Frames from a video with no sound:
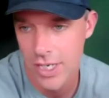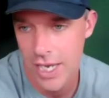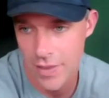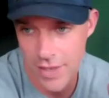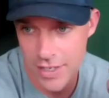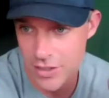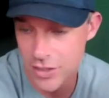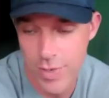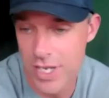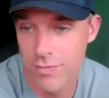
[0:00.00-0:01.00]
and like just
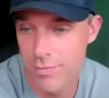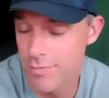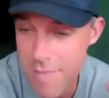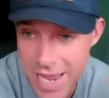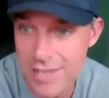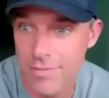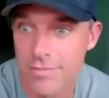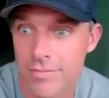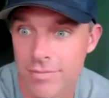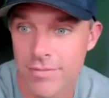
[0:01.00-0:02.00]
make your make.
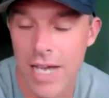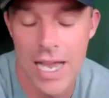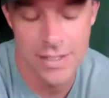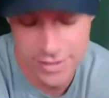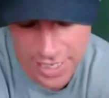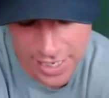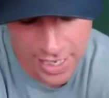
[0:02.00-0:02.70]
I sat.